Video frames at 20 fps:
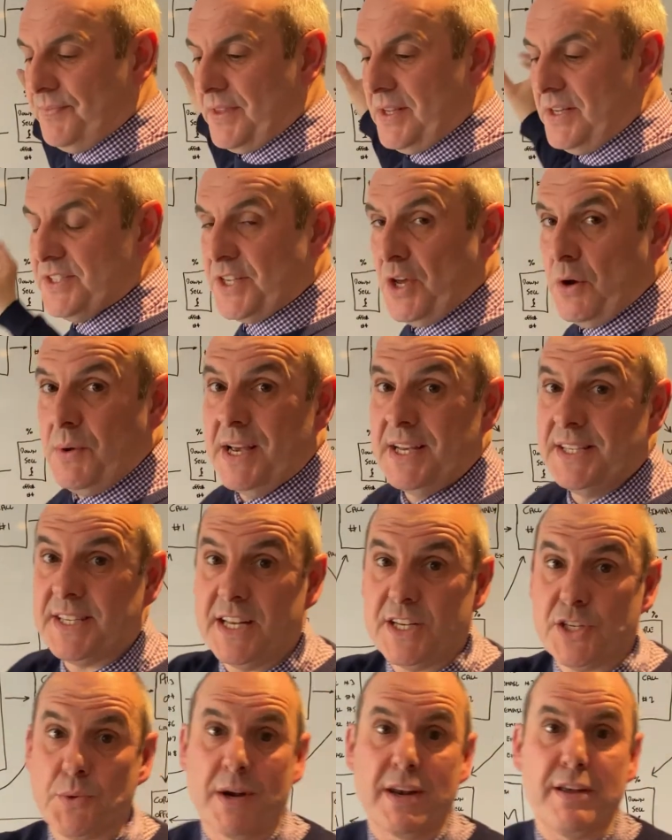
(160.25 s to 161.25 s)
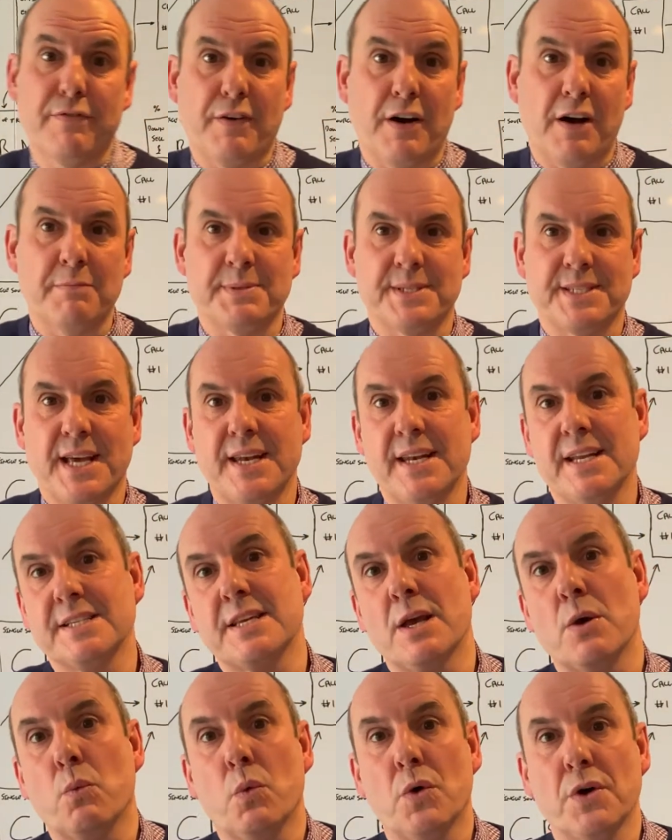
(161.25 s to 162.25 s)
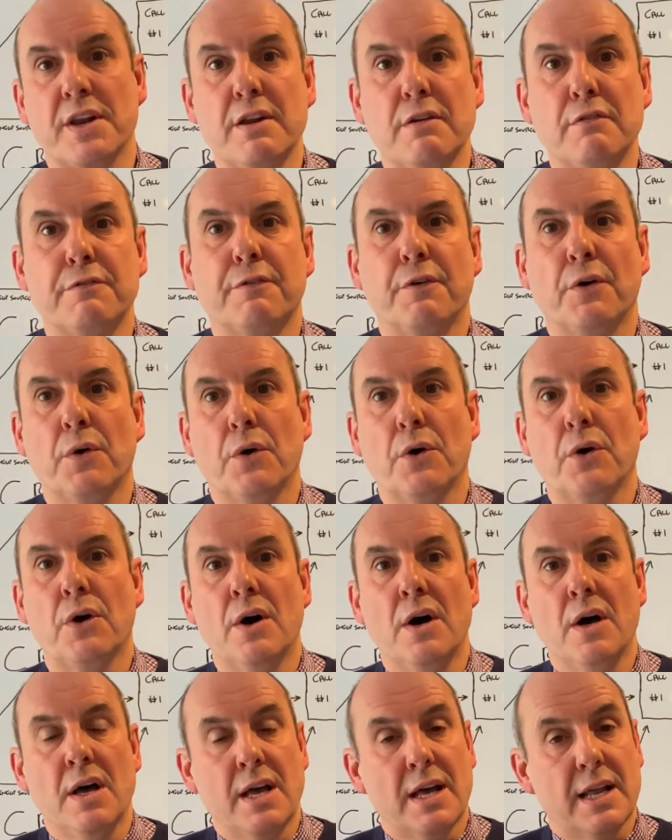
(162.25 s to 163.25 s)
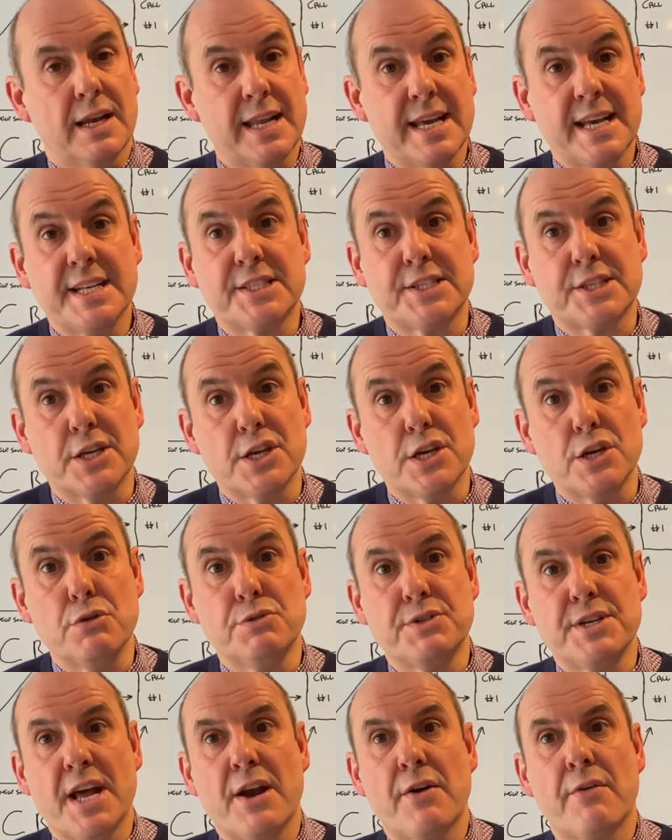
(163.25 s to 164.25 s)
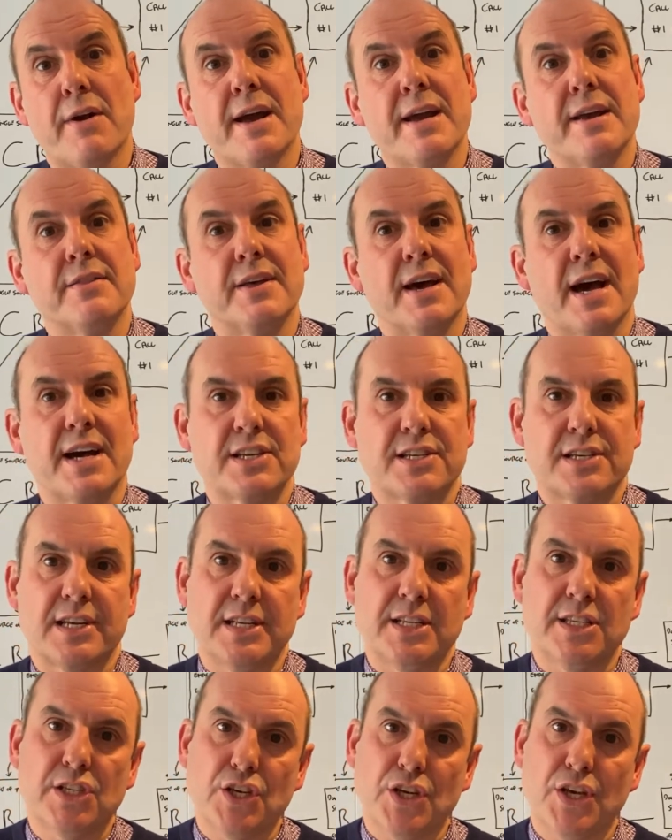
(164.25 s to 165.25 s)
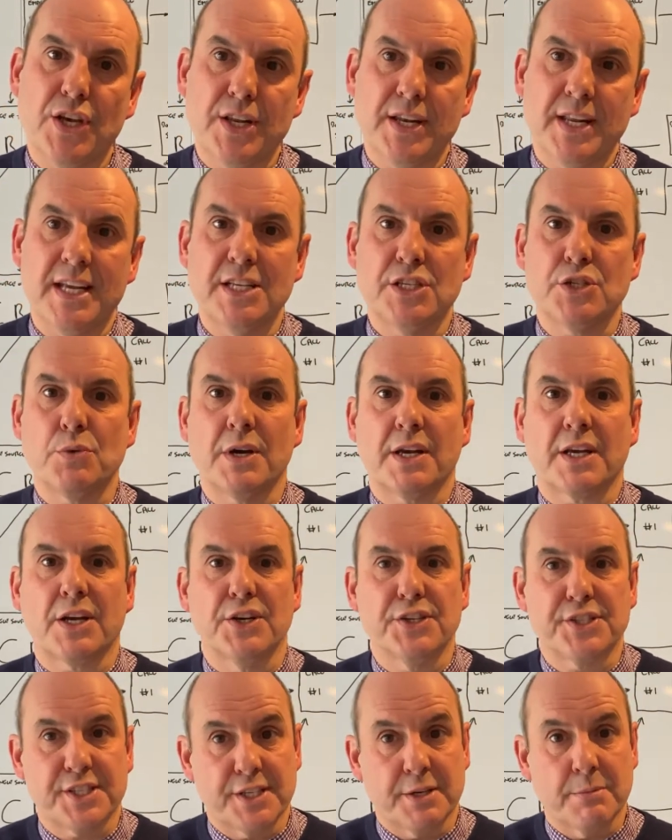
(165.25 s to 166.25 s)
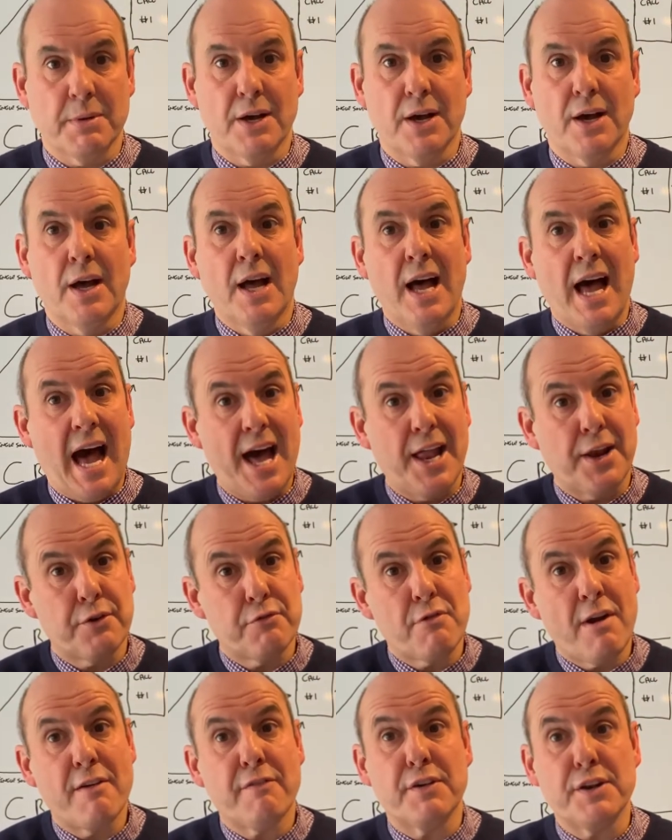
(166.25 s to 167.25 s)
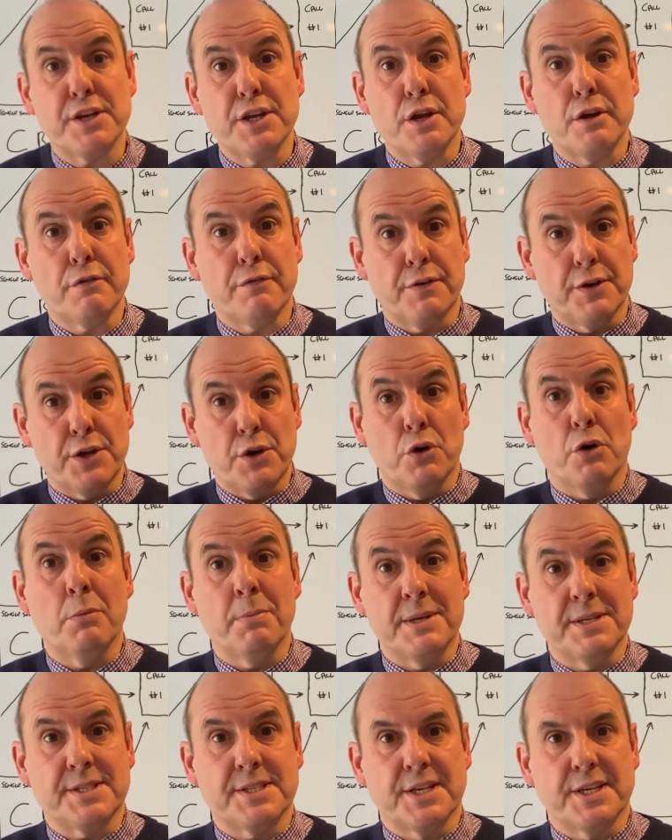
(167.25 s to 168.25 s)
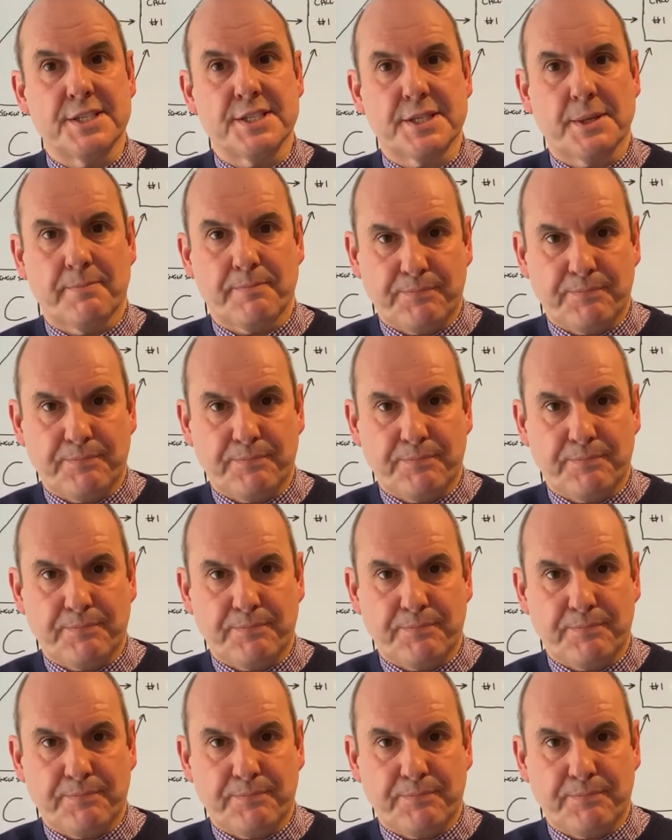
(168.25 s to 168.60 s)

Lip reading: So is it 25%? Is it 1 in 4 leads that you generate that actually turn into a customer and revenue for your business?